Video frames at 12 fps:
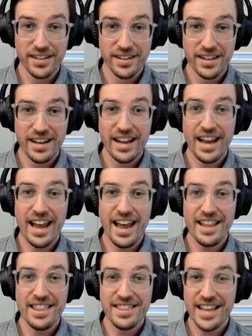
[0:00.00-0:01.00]
Mm.
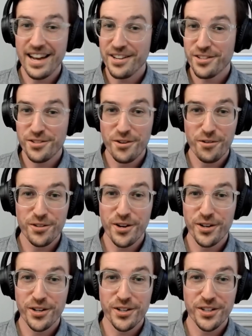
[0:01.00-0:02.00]
And that is no
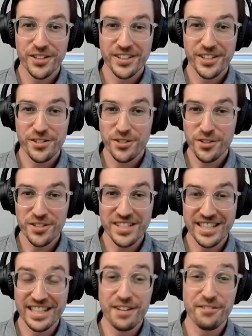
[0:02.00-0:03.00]
longer right. a
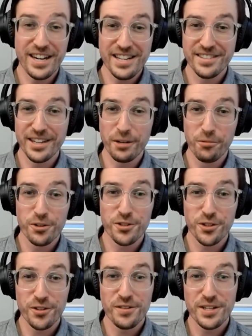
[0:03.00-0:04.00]
certainty. If anything, we're
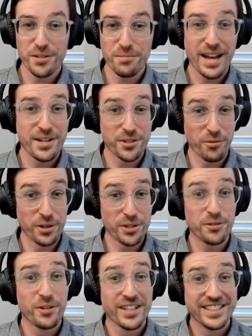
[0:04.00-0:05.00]
certain that demand is going
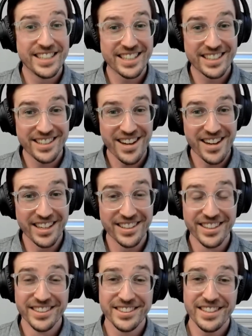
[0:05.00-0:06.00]
to decline.
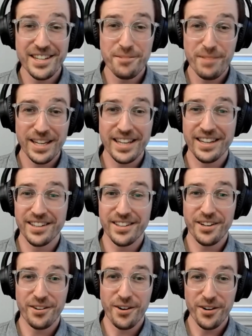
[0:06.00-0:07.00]
So that's making it a
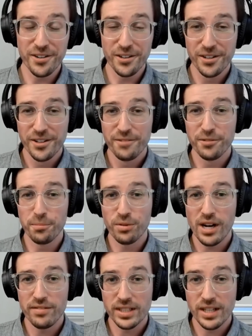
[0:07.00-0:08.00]
lot harder for
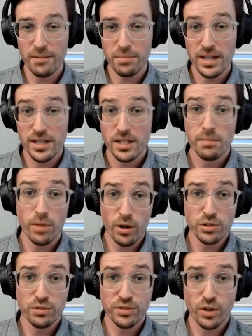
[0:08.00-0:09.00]
private companies, but
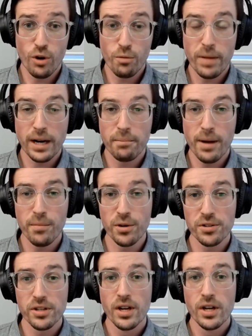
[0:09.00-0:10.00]
also for OPEC
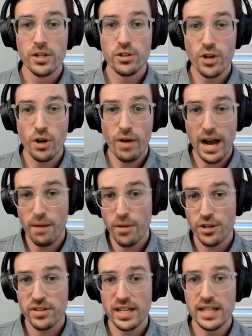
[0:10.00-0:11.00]
members to know how
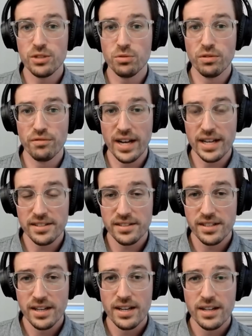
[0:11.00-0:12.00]
much they need to
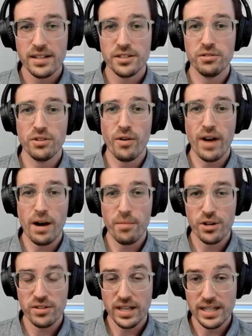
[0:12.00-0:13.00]
invest, to know how
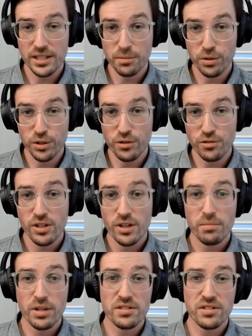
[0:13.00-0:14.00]
much they need to produce,
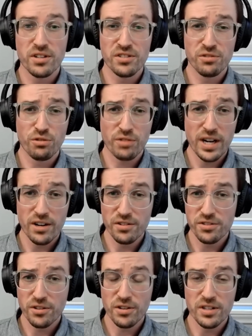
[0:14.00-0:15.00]
because there's great
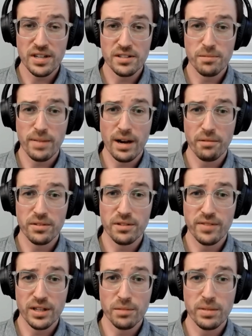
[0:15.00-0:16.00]
uncertainties about the
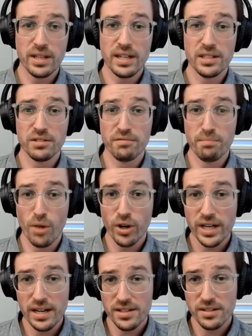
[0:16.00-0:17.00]
availabilities of
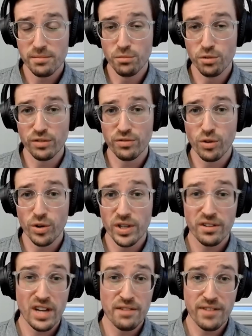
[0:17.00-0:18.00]
markets moving
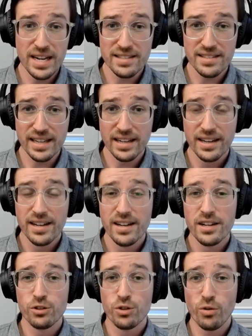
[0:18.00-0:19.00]
forward. If anything,
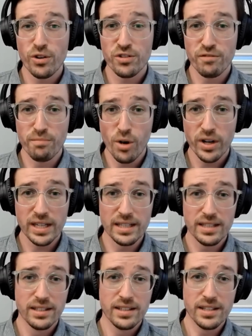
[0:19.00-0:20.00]
shortage of
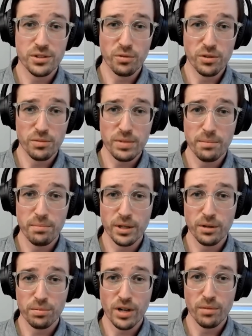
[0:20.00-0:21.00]
market is going to be a
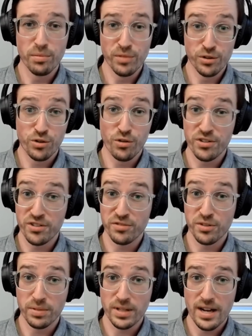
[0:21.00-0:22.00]
bigger problem than shortage of
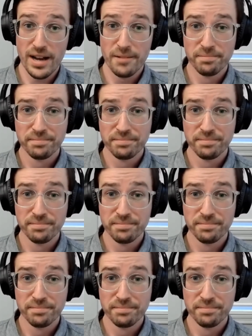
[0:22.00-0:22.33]
supply.